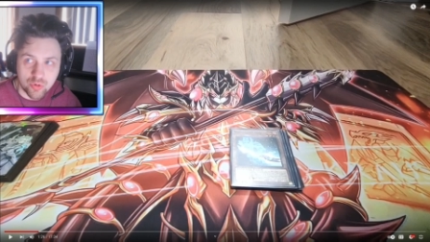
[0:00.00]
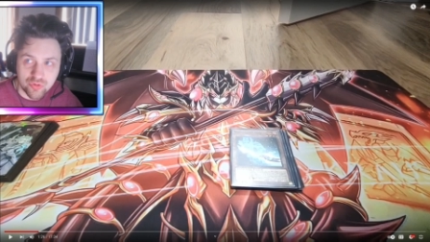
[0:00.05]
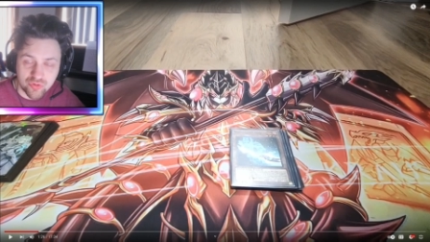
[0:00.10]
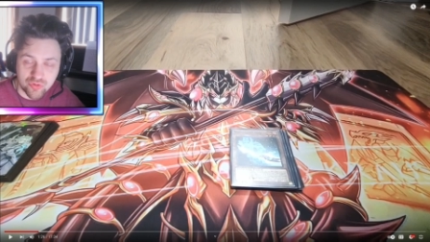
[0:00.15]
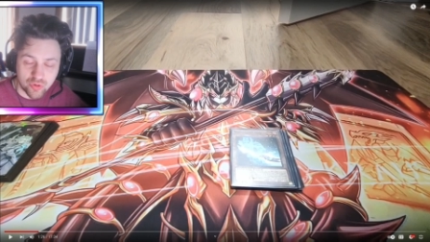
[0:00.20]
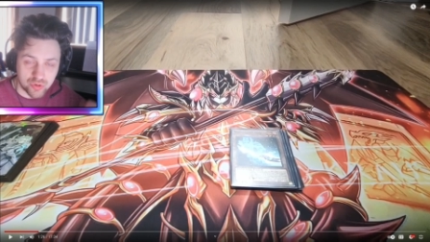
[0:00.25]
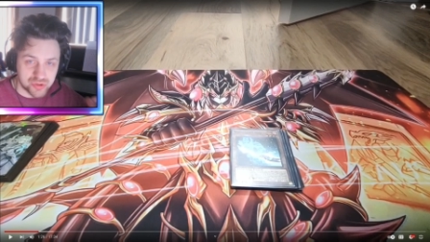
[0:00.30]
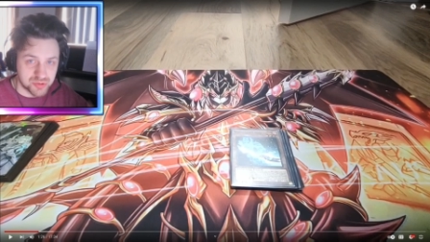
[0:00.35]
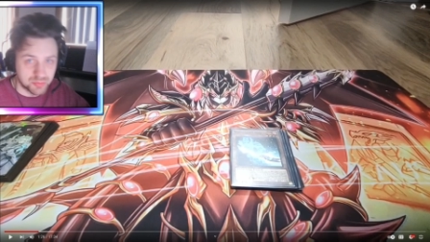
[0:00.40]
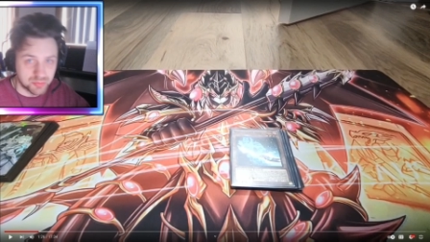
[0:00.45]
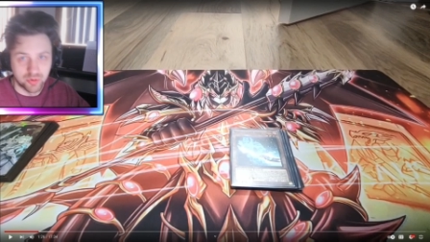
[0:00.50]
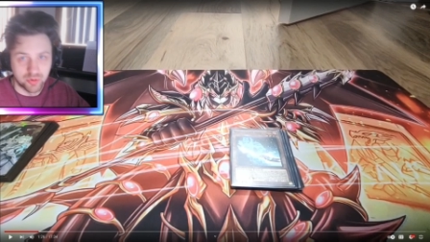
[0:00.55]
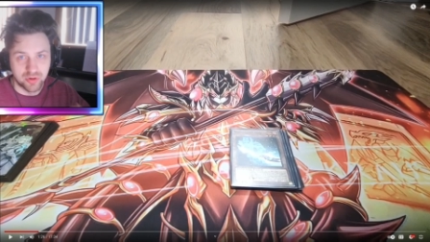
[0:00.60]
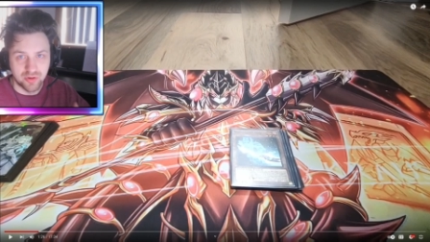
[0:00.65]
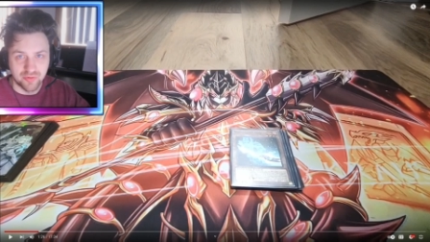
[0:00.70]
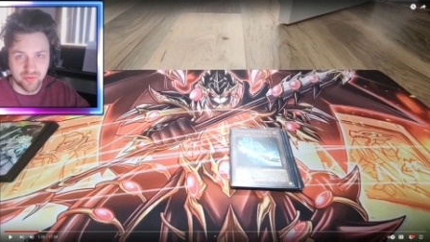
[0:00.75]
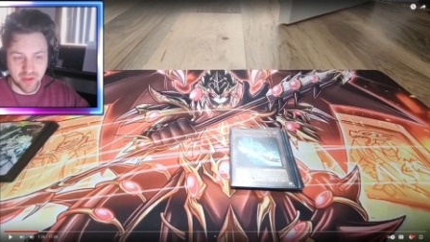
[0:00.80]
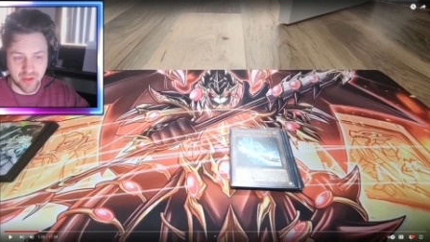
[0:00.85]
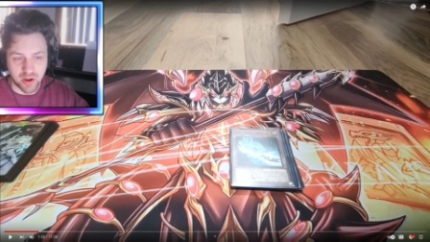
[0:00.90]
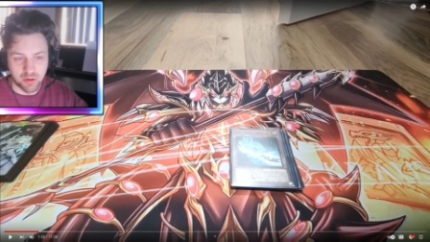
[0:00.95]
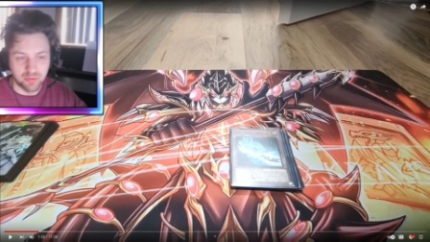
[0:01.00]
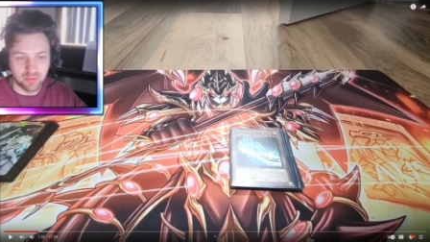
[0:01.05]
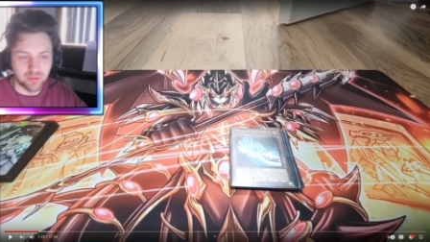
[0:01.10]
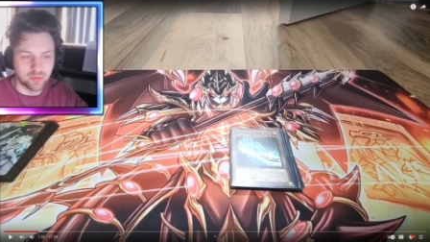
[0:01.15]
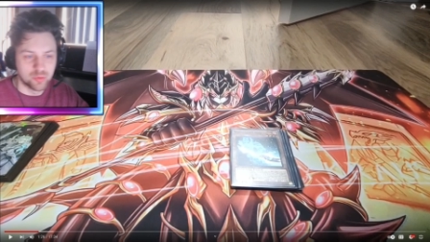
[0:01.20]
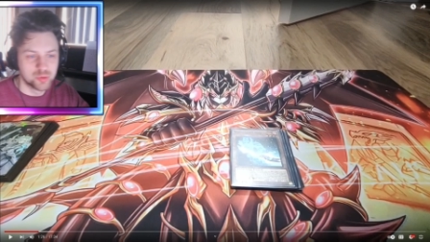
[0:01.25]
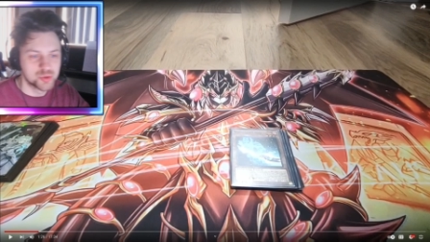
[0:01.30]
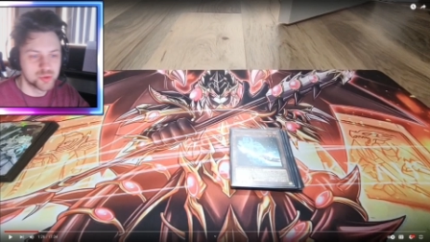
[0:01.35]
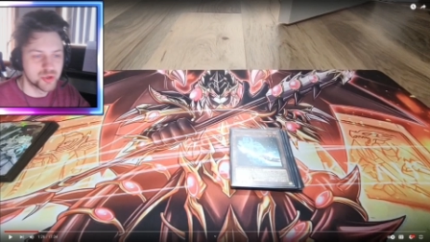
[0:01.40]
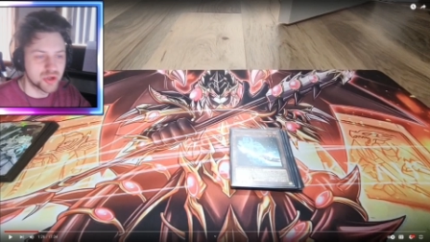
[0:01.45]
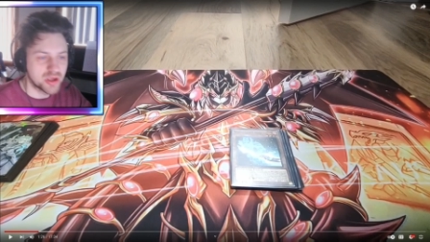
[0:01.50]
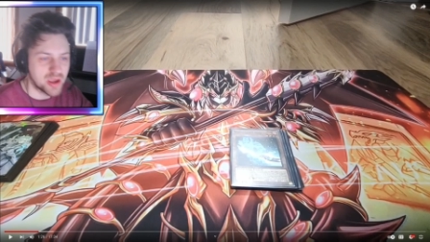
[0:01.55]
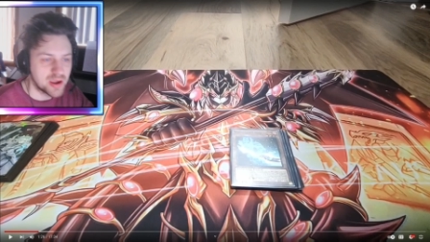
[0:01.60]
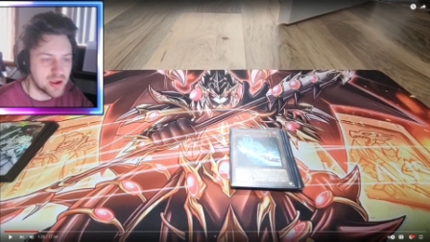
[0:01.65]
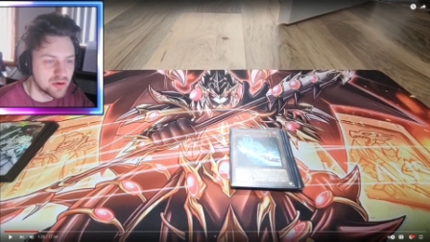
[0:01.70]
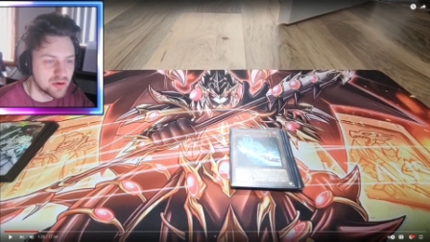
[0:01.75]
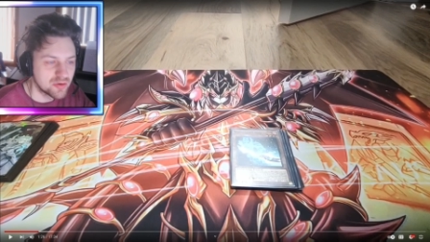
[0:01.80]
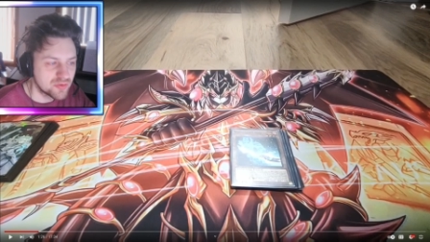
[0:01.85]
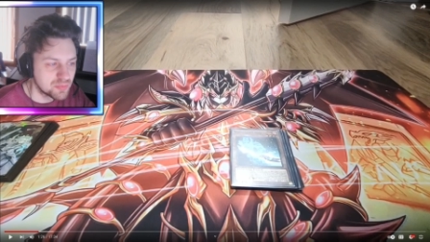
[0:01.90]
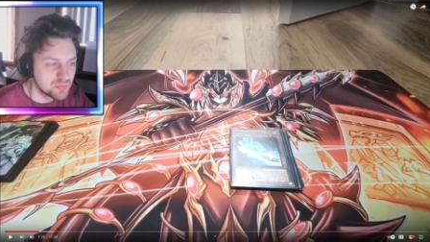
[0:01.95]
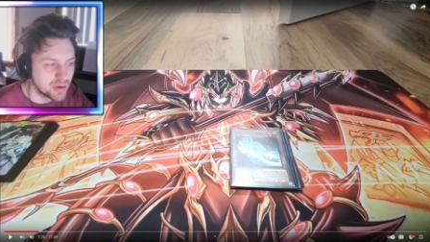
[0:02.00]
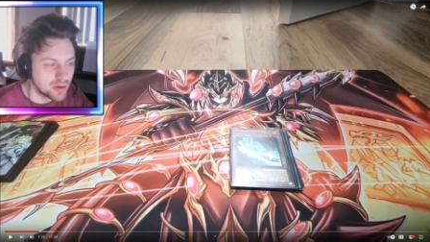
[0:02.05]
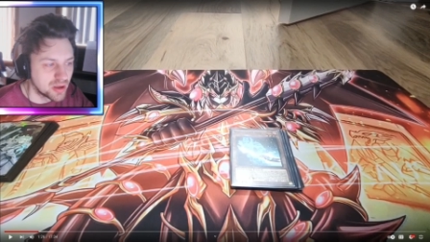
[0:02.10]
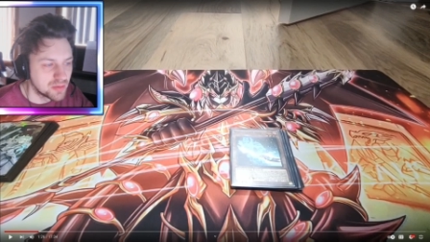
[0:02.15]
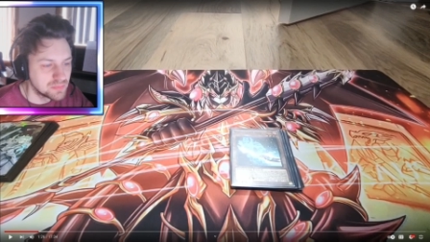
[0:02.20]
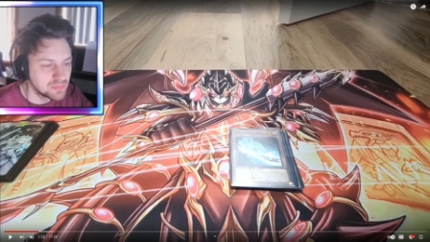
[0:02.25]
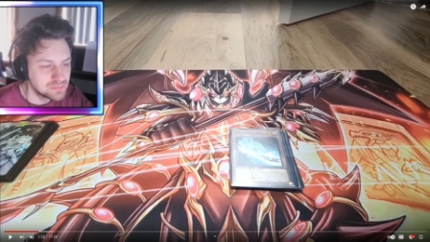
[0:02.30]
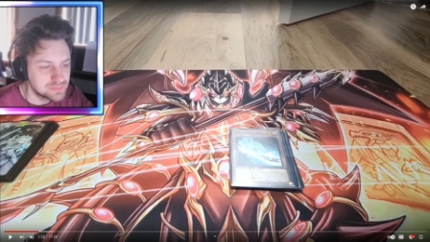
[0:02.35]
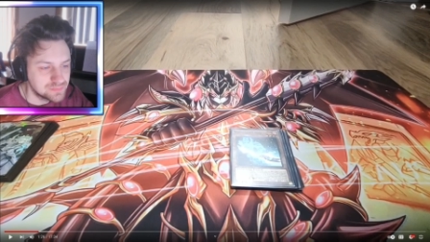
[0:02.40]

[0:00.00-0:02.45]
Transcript: searchable it is now with Illusion of Chaos, but